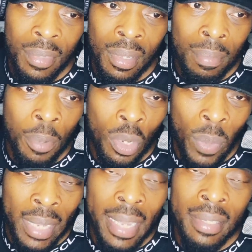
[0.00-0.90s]
your body
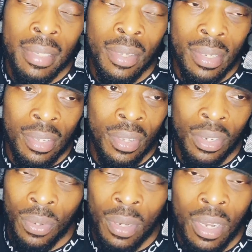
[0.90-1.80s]
weight exercises you
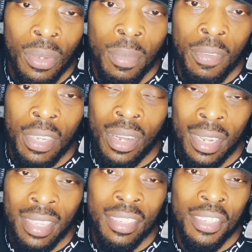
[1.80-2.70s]
could do at home if you
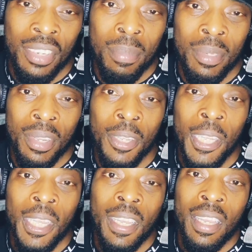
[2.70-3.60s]
can't get to the gym. So
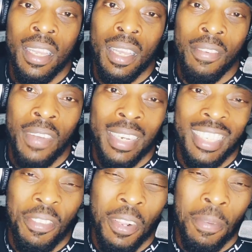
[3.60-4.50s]
I find
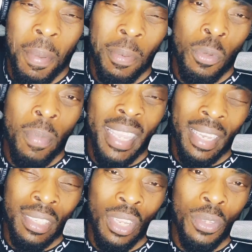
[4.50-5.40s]
it difficult for people who make
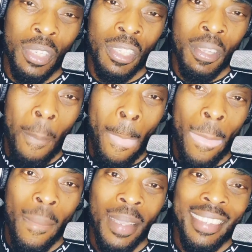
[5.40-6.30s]
excuses.
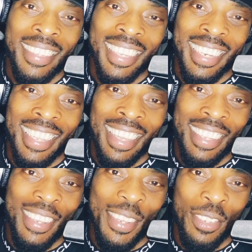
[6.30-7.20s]
And
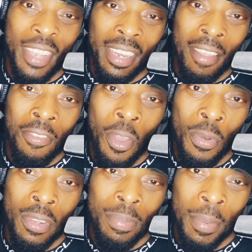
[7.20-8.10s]
you check their
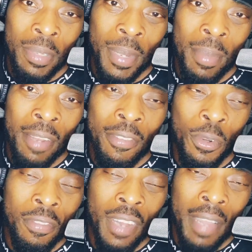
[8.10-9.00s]
phone, it's probably spent about
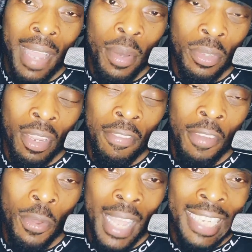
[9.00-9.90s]
4 or 5 hours on their
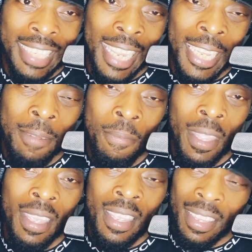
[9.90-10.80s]
phone that day.
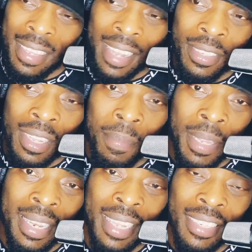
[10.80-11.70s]
You cannot tell
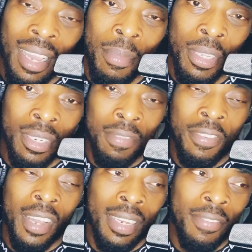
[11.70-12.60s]
me in that time you couldn't
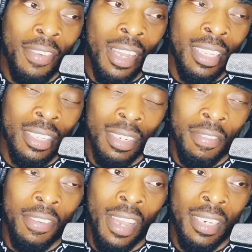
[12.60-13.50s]
find
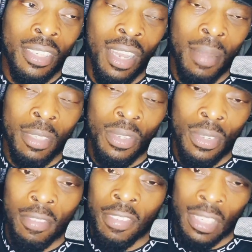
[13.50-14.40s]
the time to do
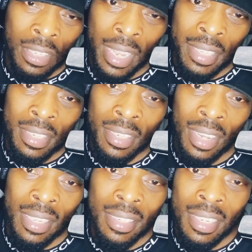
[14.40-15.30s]
some physical
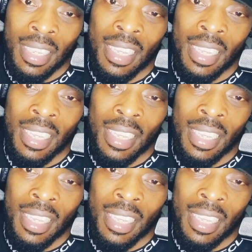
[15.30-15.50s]
exercise.